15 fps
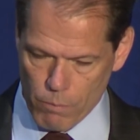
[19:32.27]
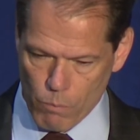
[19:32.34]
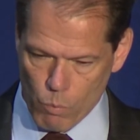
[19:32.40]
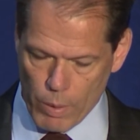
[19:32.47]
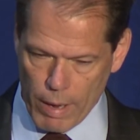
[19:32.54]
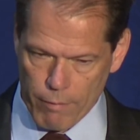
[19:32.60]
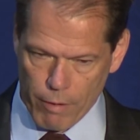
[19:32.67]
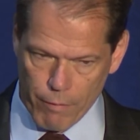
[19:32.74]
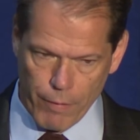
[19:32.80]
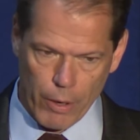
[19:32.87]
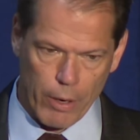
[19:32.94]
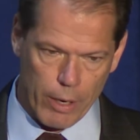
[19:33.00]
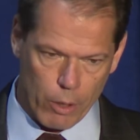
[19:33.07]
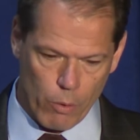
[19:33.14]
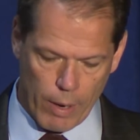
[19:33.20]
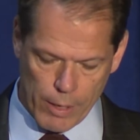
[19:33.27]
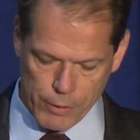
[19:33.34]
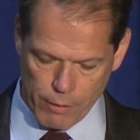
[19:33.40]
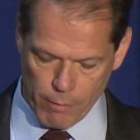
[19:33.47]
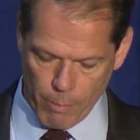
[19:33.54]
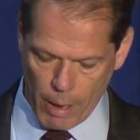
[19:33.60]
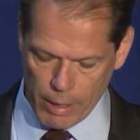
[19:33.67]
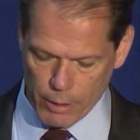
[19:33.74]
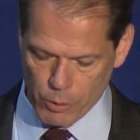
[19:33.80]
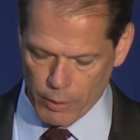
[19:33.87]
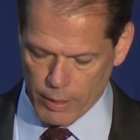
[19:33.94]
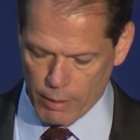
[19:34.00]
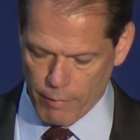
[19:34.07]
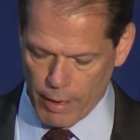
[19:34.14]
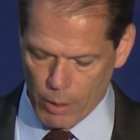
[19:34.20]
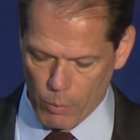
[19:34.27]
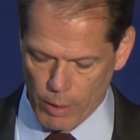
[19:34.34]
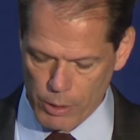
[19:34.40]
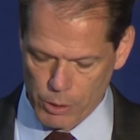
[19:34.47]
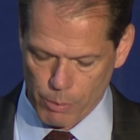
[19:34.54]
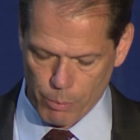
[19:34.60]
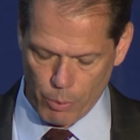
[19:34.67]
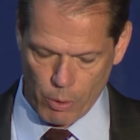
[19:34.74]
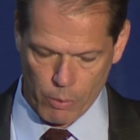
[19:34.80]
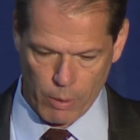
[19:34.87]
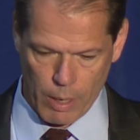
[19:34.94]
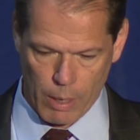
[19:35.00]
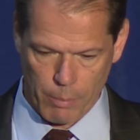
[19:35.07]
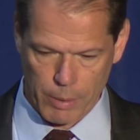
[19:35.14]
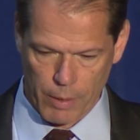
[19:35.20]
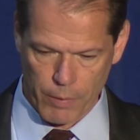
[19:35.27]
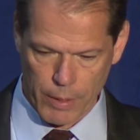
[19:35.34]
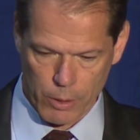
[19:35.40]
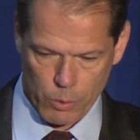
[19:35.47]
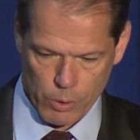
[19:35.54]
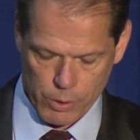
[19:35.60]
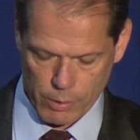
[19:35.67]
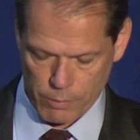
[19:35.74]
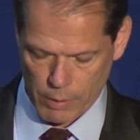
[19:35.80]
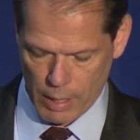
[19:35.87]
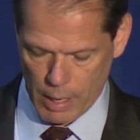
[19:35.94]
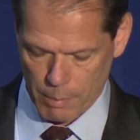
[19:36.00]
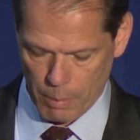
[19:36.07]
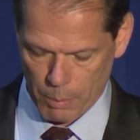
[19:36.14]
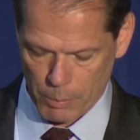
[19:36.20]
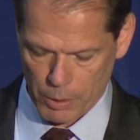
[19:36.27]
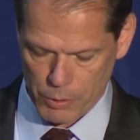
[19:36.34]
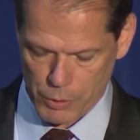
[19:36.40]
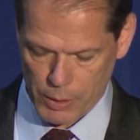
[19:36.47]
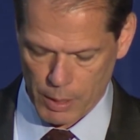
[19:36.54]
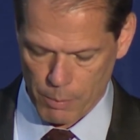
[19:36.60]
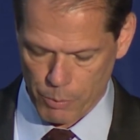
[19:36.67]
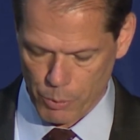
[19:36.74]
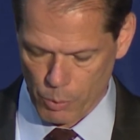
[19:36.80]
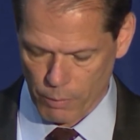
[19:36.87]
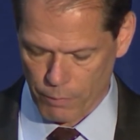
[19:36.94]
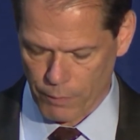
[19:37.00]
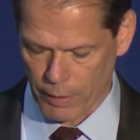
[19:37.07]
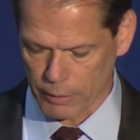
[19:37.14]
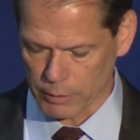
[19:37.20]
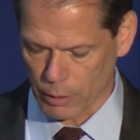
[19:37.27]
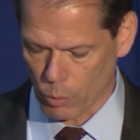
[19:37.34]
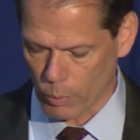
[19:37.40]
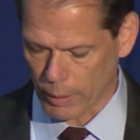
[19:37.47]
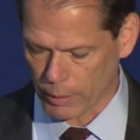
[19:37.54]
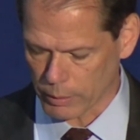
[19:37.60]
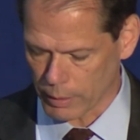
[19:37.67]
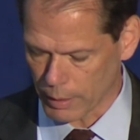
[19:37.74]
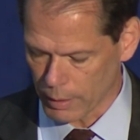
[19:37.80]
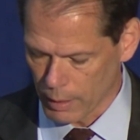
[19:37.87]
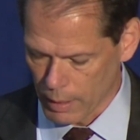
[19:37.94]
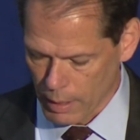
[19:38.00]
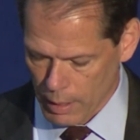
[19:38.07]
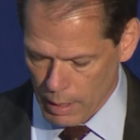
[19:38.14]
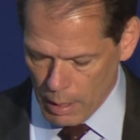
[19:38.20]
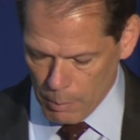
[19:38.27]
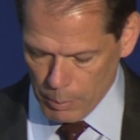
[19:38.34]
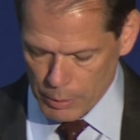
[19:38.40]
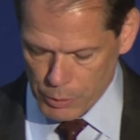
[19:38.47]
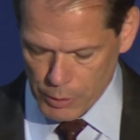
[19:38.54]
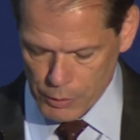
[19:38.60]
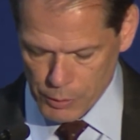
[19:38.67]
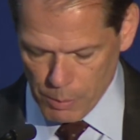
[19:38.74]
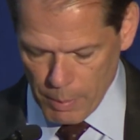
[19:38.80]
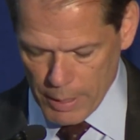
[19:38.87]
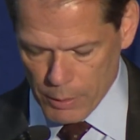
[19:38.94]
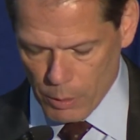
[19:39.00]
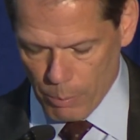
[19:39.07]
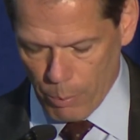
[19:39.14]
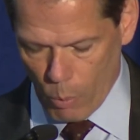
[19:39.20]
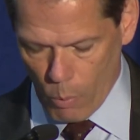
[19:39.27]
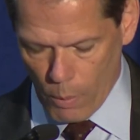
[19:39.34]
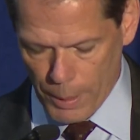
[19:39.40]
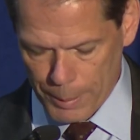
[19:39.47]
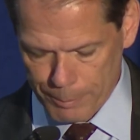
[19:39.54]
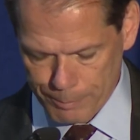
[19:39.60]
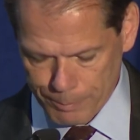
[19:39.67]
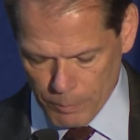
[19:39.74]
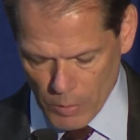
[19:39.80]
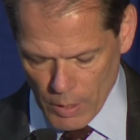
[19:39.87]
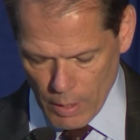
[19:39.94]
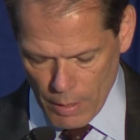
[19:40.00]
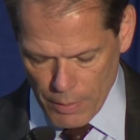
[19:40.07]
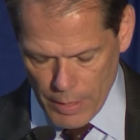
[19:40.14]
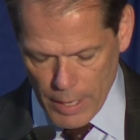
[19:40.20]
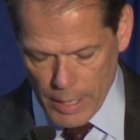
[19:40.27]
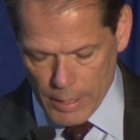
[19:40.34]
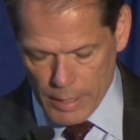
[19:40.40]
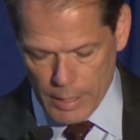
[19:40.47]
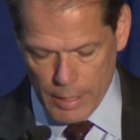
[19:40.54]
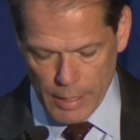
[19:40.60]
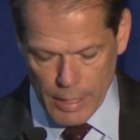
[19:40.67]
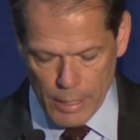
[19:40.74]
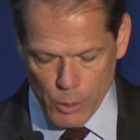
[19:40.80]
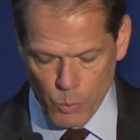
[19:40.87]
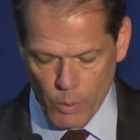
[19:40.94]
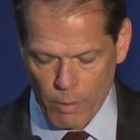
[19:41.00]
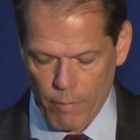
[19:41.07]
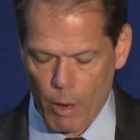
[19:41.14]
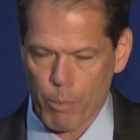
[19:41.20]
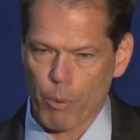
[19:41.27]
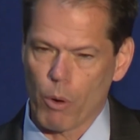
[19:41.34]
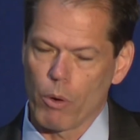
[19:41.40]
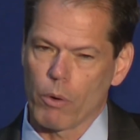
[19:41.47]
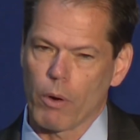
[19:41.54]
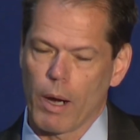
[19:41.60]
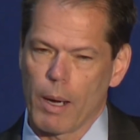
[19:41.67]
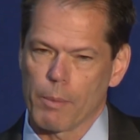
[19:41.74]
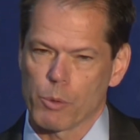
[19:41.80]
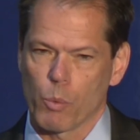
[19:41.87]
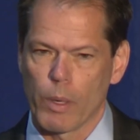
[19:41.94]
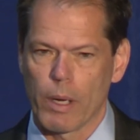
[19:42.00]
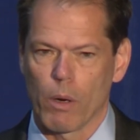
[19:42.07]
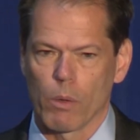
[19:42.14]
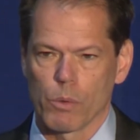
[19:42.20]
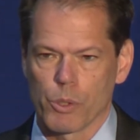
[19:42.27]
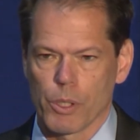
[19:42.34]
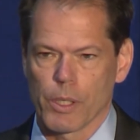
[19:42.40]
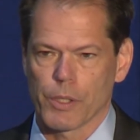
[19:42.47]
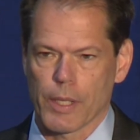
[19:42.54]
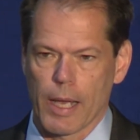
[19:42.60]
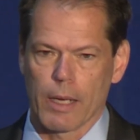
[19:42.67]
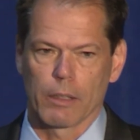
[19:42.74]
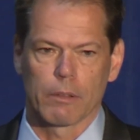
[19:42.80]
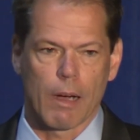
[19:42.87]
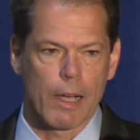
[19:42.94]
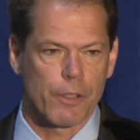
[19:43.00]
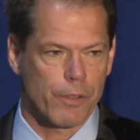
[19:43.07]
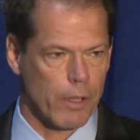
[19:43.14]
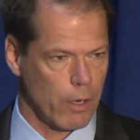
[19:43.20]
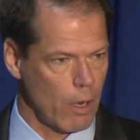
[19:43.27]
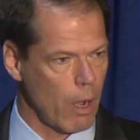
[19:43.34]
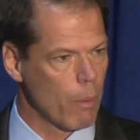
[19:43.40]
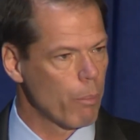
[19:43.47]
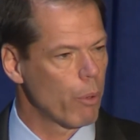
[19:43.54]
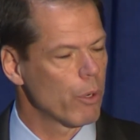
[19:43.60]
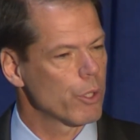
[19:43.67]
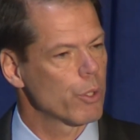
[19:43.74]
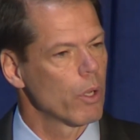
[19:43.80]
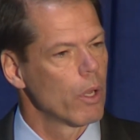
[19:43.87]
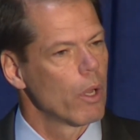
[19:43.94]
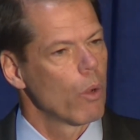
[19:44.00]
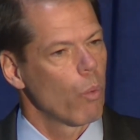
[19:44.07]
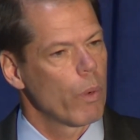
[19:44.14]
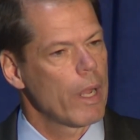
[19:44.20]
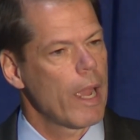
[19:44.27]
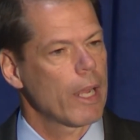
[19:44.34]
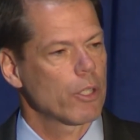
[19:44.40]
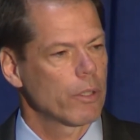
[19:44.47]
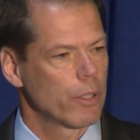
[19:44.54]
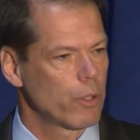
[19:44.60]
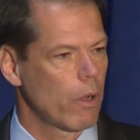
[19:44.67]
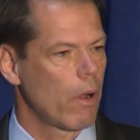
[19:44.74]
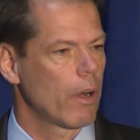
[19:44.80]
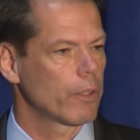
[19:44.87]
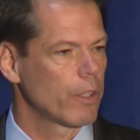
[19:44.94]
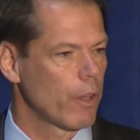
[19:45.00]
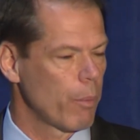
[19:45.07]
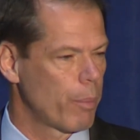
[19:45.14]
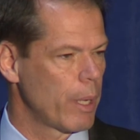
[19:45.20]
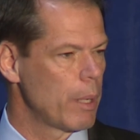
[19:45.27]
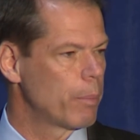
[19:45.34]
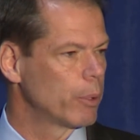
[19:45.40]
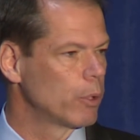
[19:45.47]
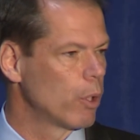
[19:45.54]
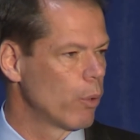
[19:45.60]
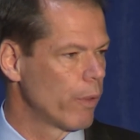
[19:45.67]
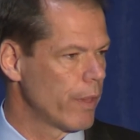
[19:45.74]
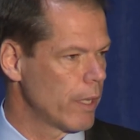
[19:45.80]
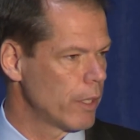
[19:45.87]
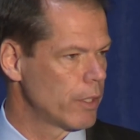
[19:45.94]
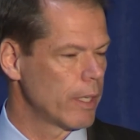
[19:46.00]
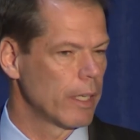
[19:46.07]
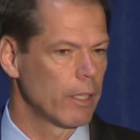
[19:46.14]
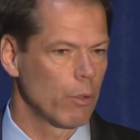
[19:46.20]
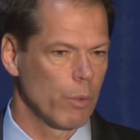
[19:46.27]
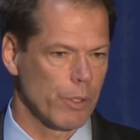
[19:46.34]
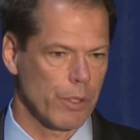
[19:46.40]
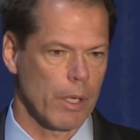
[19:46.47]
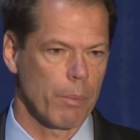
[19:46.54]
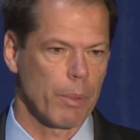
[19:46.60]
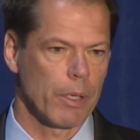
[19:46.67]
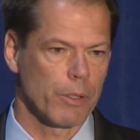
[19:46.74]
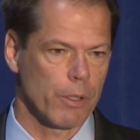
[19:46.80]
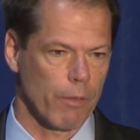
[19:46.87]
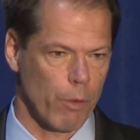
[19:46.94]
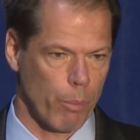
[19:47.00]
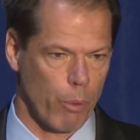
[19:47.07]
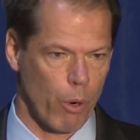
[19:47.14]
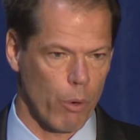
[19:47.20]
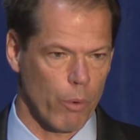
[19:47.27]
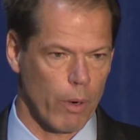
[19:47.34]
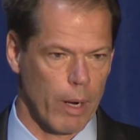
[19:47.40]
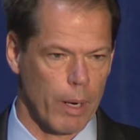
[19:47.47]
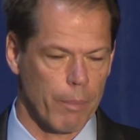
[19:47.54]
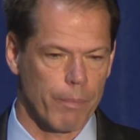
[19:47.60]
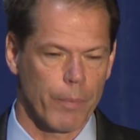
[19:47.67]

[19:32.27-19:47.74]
we have a very aggressive monitoring and evaluation program, and in the interest of time, I'm going to skim through it fairly quickly. But just to make the point that in each one of our programs, we don't just analyze the numbers, we actually talk to the people who are the intended recipients of the program.